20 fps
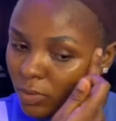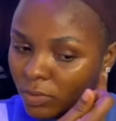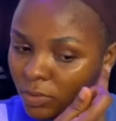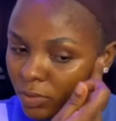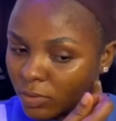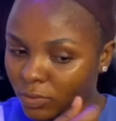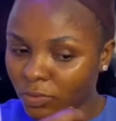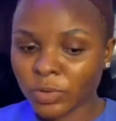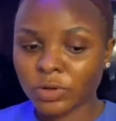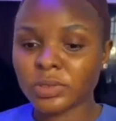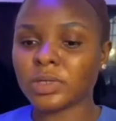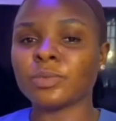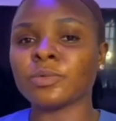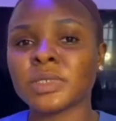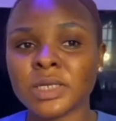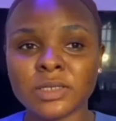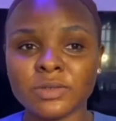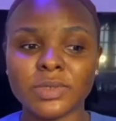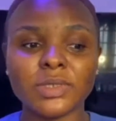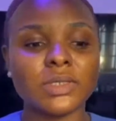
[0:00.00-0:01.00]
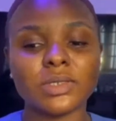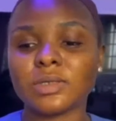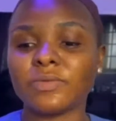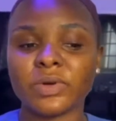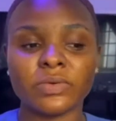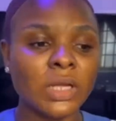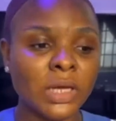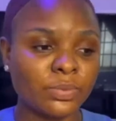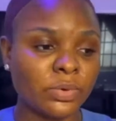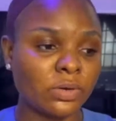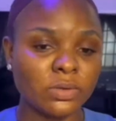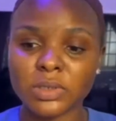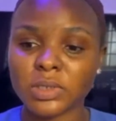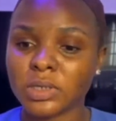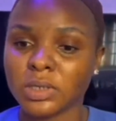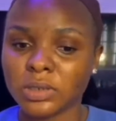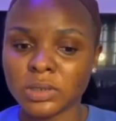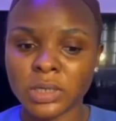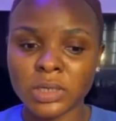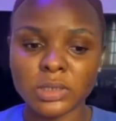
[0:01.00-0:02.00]
So because I'm obsessed with very light brows,
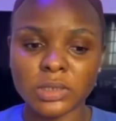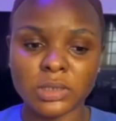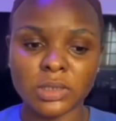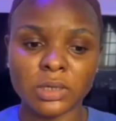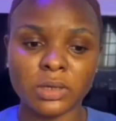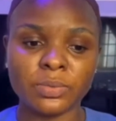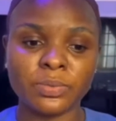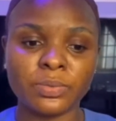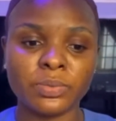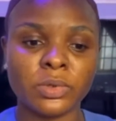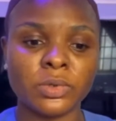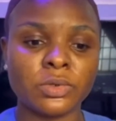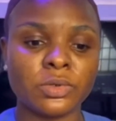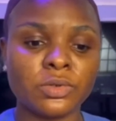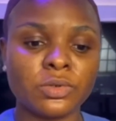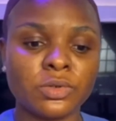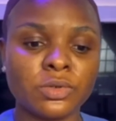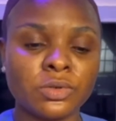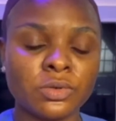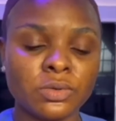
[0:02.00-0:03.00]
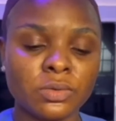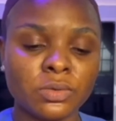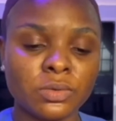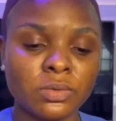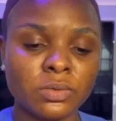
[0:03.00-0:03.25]
the next step is to